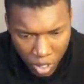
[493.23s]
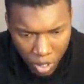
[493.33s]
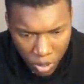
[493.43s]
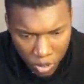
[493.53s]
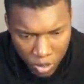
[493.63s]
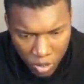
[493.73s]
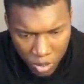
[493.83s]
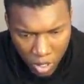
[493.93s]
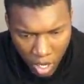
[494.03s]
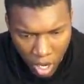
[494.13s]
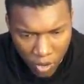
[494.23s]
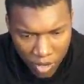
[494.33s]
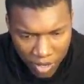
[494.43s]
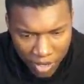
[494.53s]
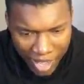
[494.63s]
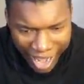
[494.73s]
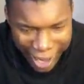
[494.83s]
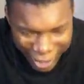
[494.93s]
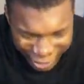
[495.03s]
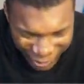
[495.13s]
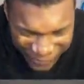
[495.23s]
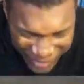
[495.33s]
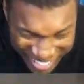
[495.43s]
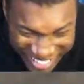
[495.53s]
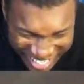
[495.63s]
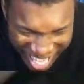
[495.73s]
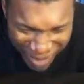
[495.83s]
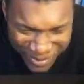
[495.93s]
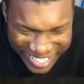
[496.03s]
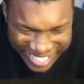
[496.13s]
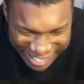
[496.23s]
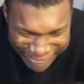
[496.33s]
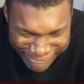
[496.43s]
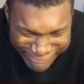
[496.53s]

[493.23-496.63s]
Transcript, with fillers: uh oh, oh. I heard your footsteps.